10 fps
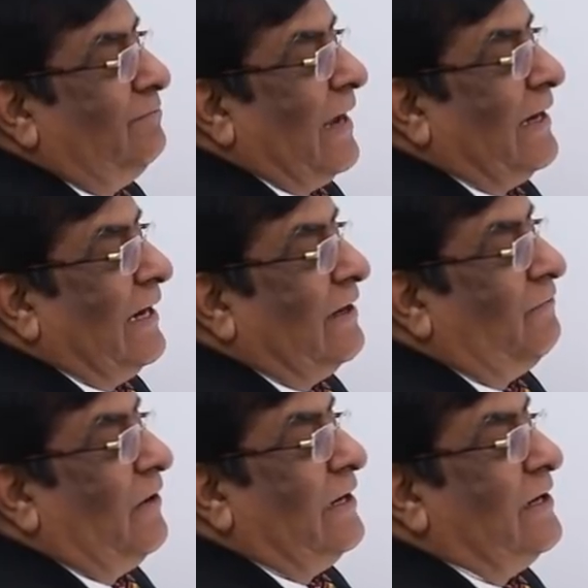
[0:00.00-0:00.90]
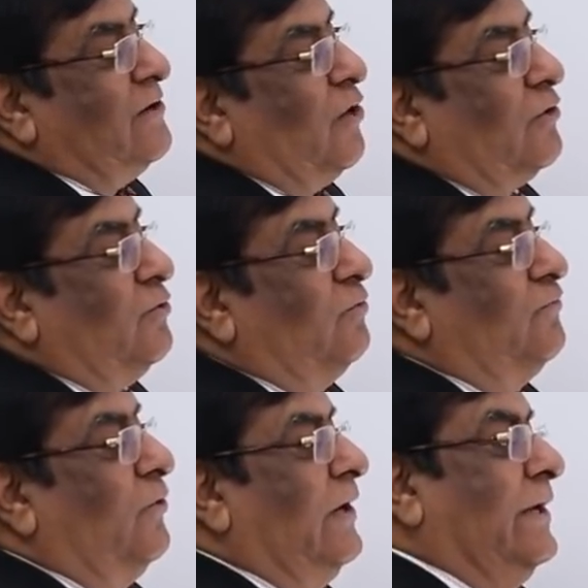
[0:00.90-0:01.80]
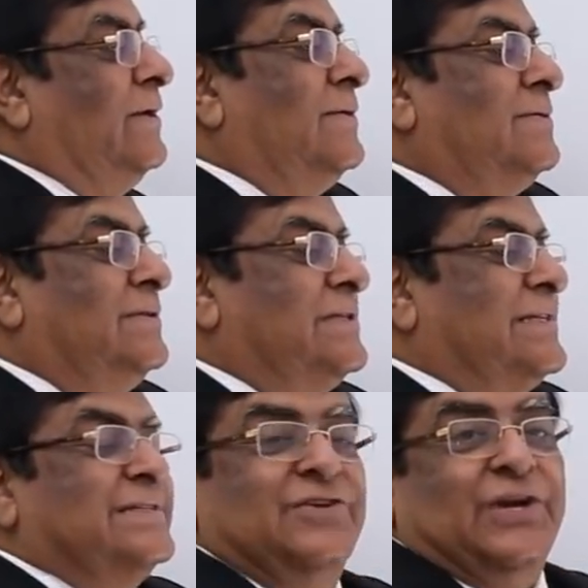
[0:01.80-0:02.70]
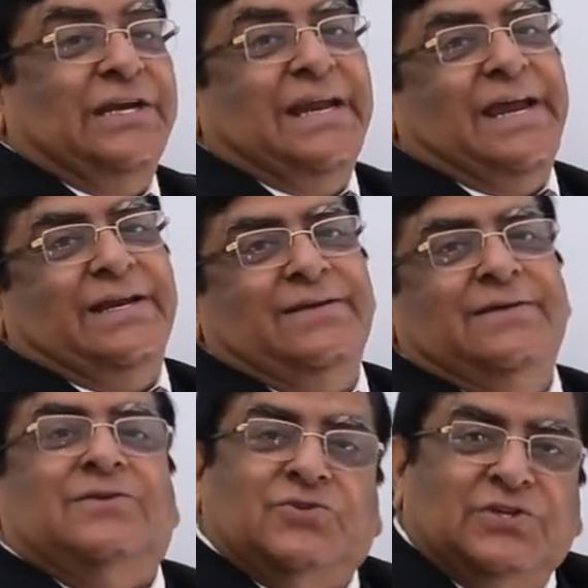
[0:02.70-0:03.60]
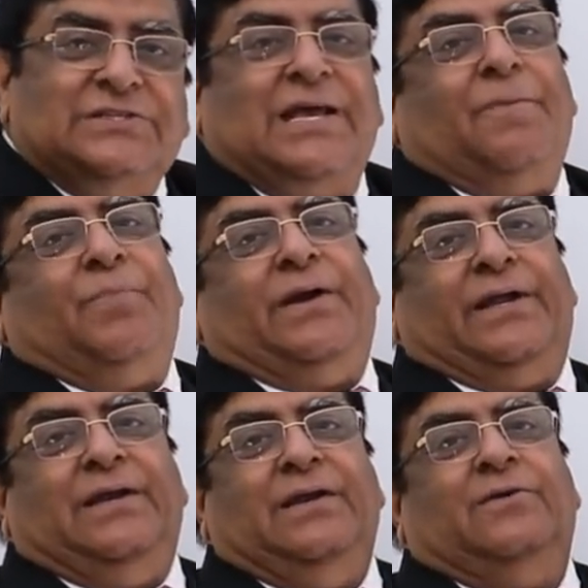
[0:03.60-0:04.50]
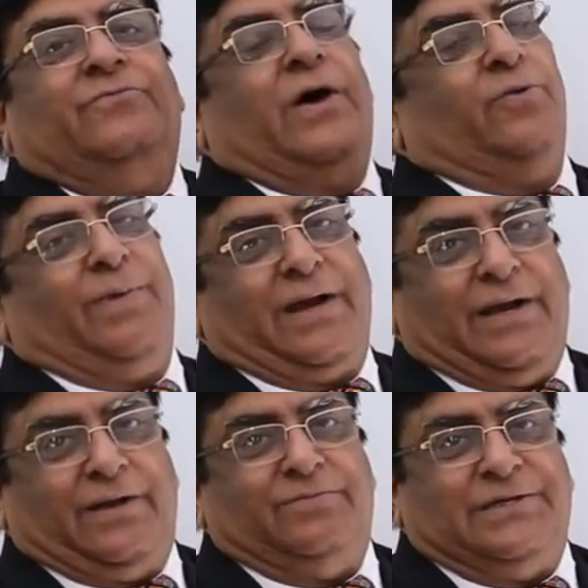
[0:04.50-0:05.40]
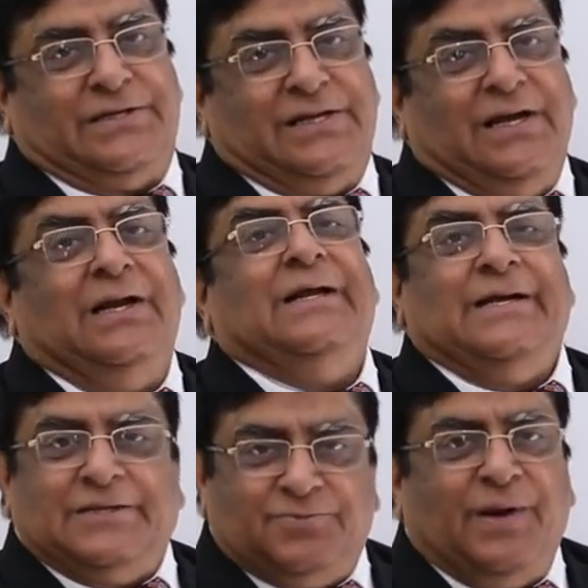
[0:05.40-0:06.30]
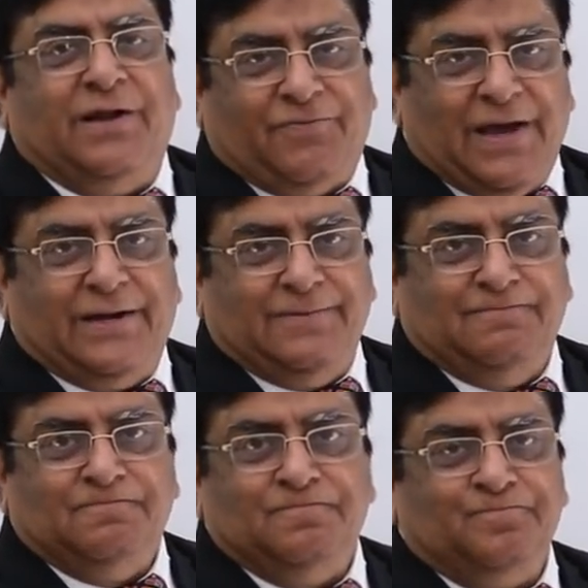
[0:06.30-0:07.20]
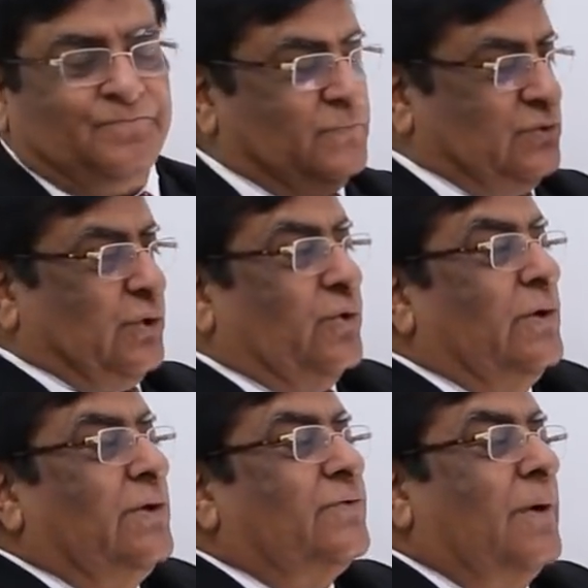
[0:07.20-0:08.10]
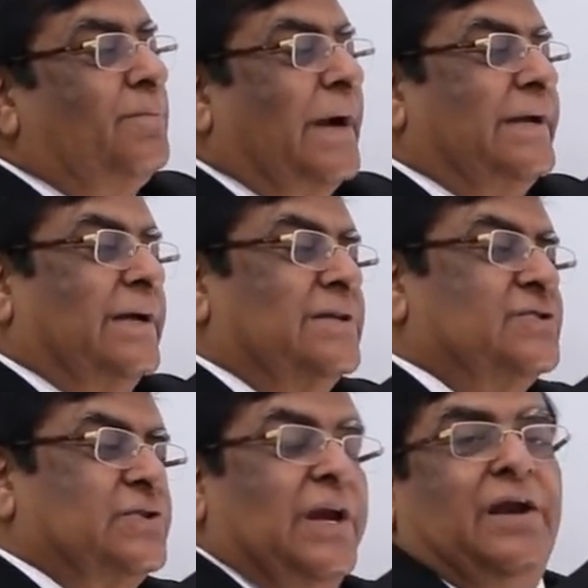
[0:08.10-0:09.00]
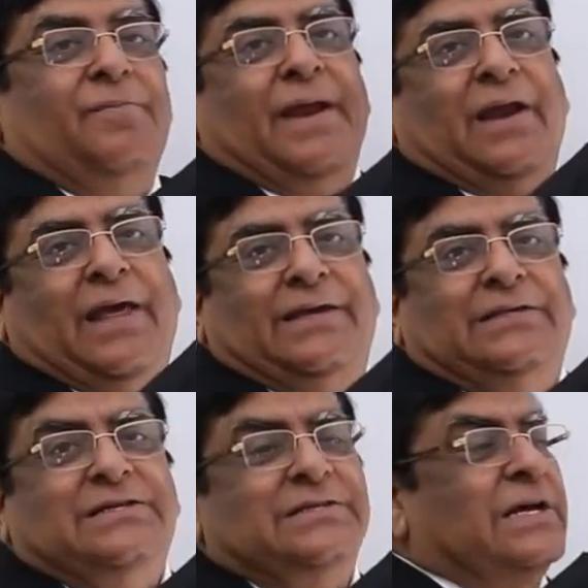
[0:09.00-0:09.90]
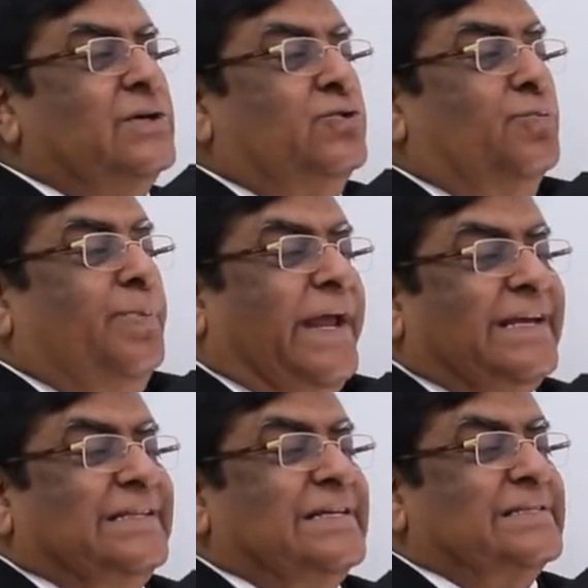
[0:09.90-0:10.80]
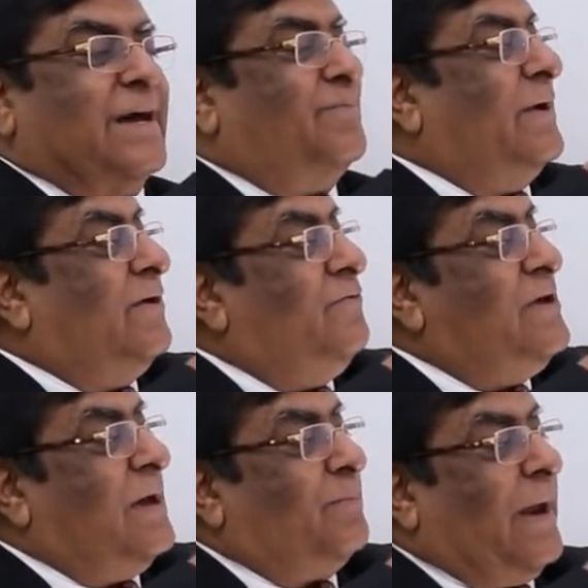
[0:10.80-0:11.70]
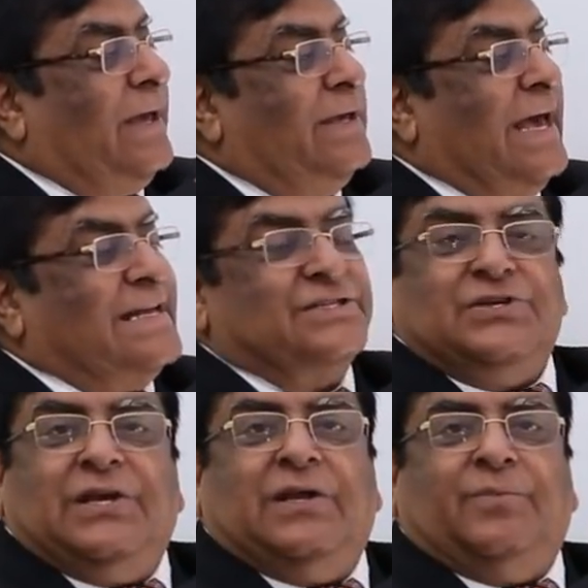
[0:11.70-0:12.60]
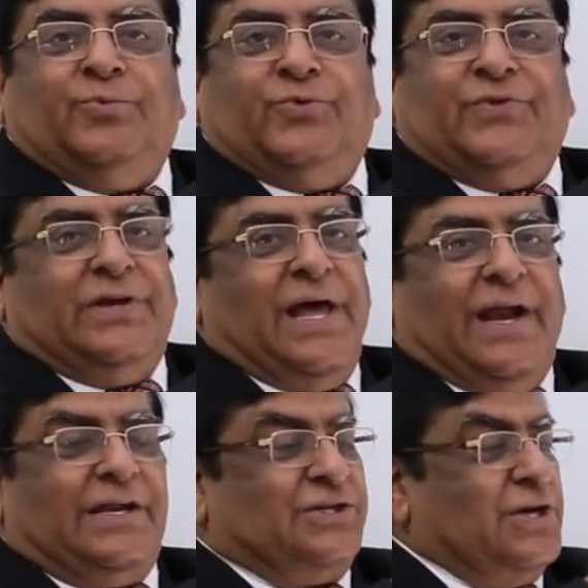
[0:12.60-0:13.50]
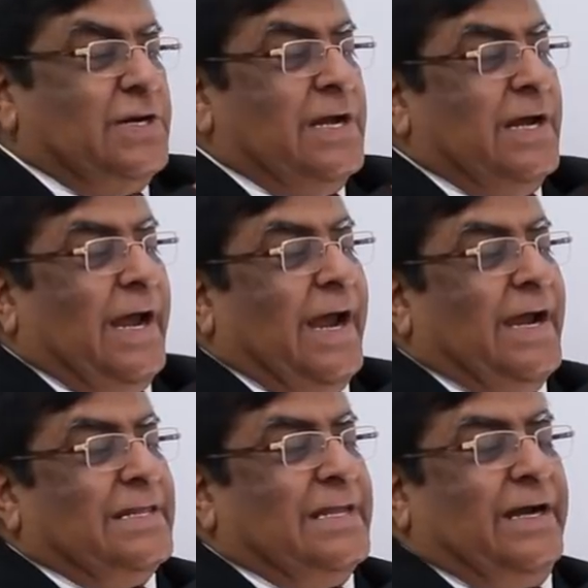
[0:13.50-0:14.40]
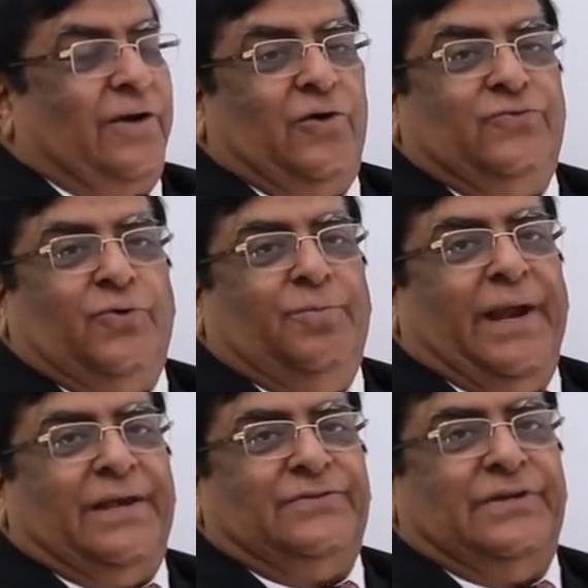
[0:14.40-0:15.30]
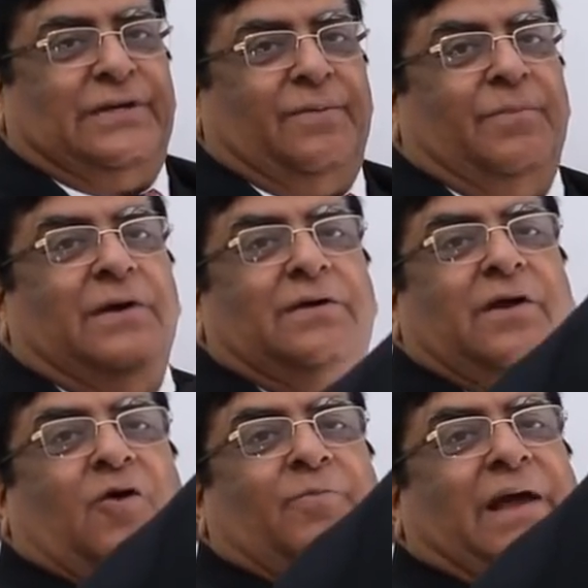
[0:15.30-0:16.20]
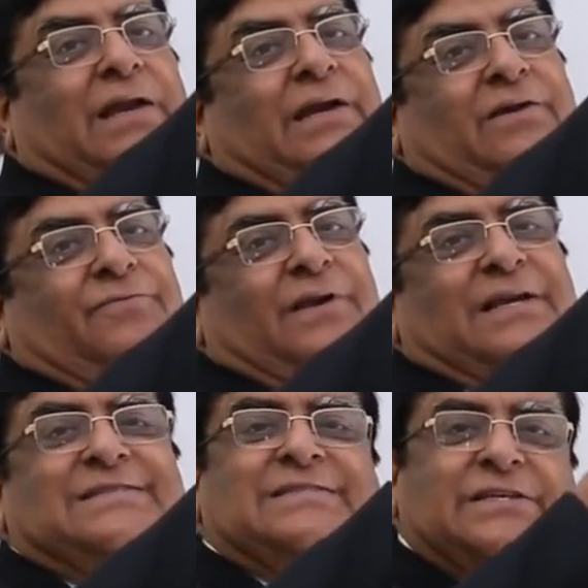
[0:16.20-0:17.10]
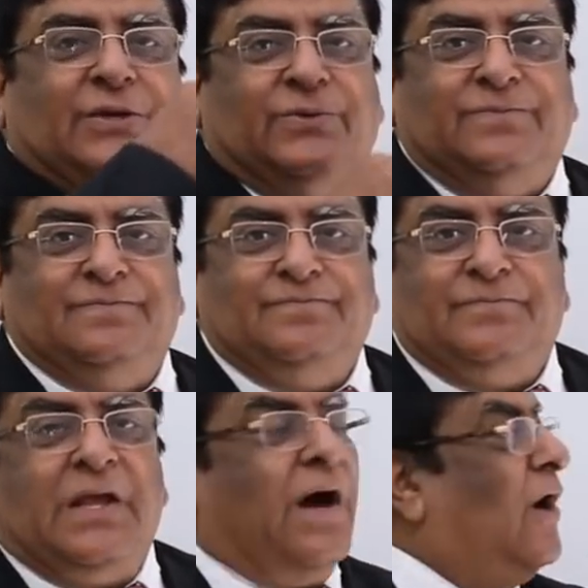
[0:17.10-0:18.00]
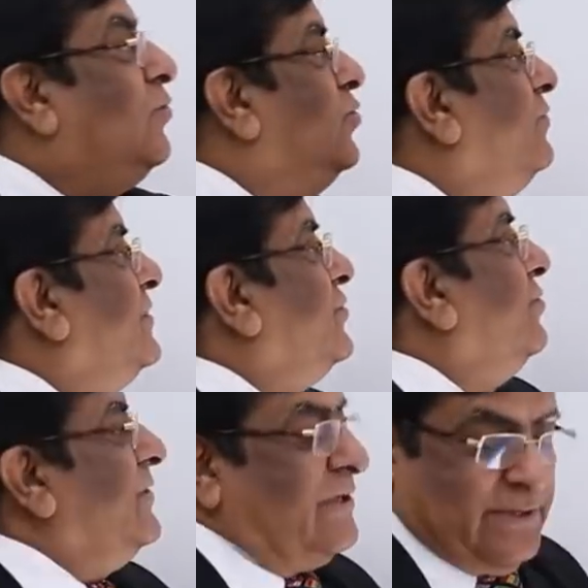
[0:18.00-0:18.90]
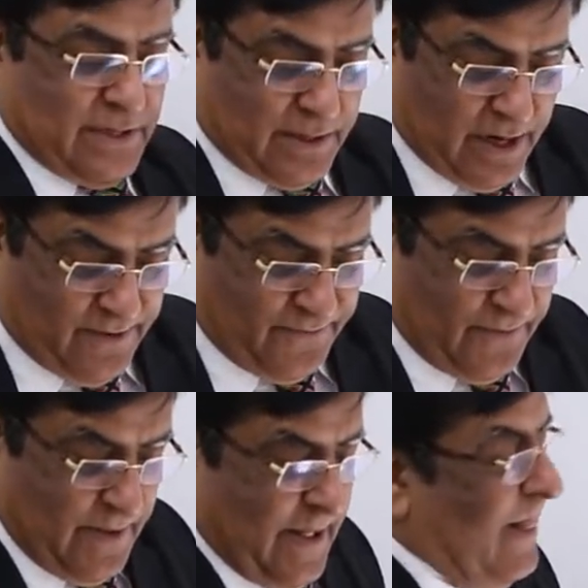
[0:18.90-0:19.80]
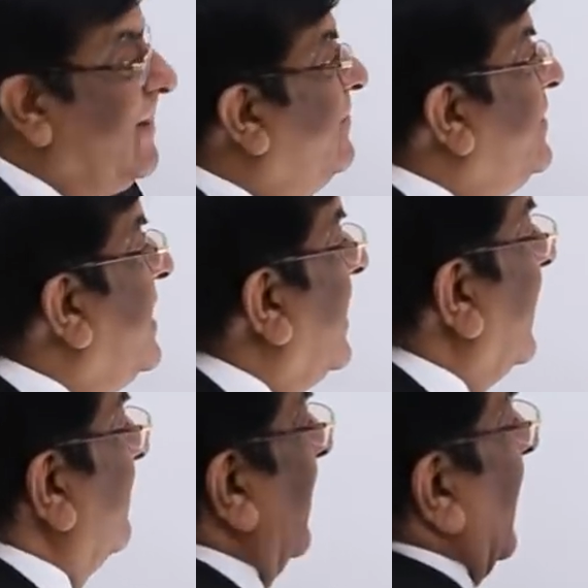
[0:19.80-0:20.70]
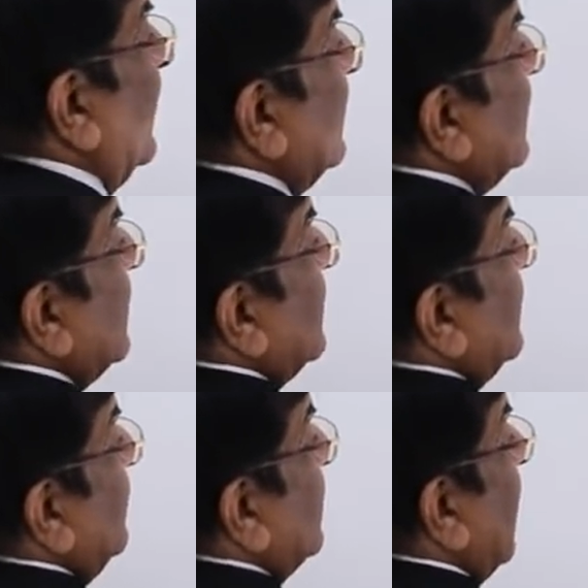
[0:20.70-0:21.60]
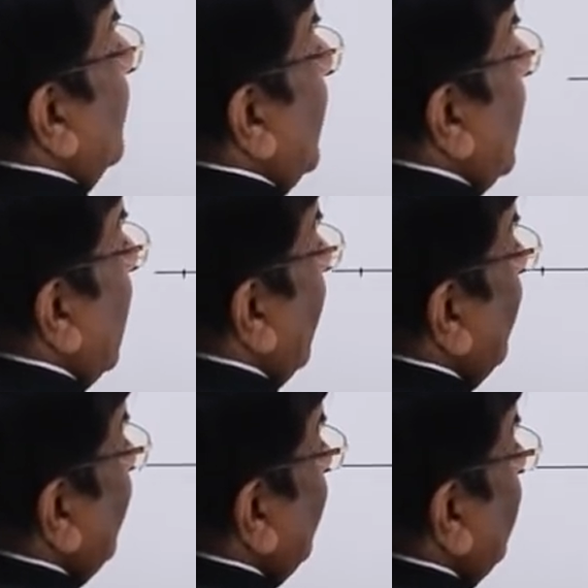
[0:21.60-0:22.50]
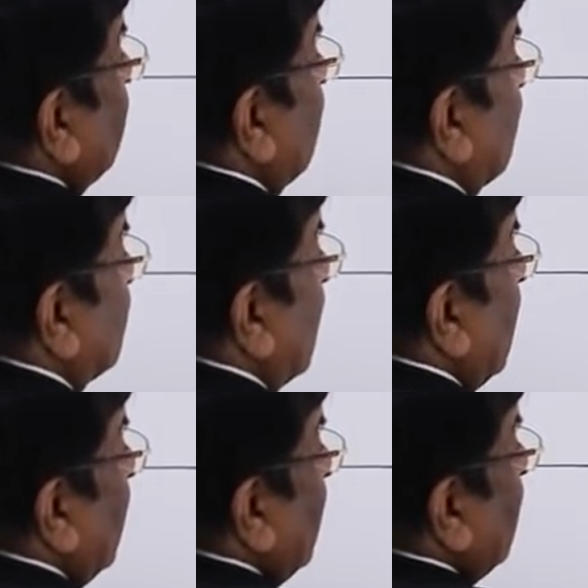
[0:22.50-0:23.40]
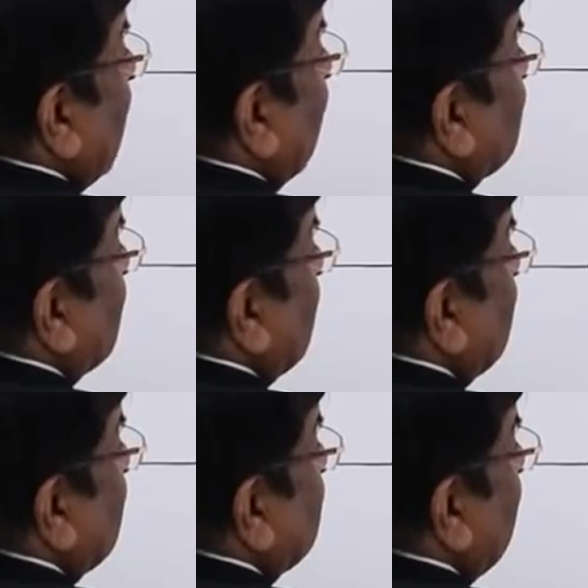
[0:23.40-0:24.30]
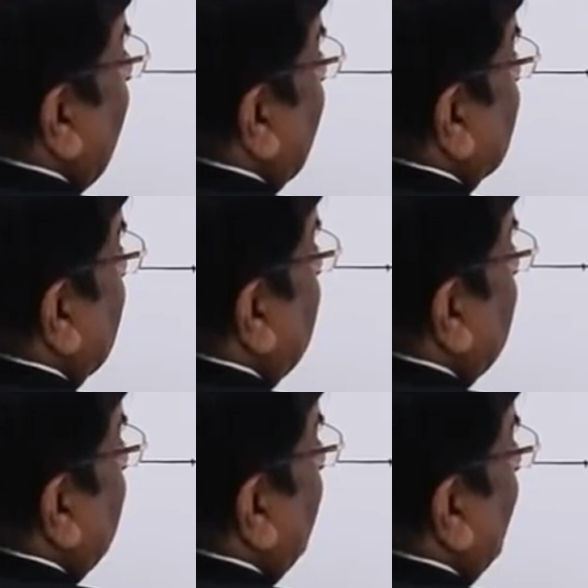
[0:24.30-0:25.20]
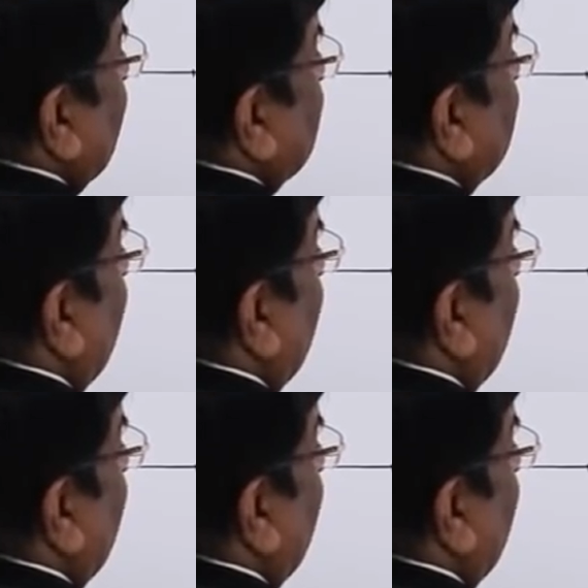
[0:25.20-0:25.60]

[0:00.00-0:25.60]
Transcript: magnetic field did not go fully. This is retained. This happened in ferromagnetic material. It is made of iron. So, some particles still remain like this. To break this up, we apply H in opposite direction and that also breaks it up. Now, magnetic field is 0. How do we show it in the graph? We are applying, we app, uh, initially H in this direction, plus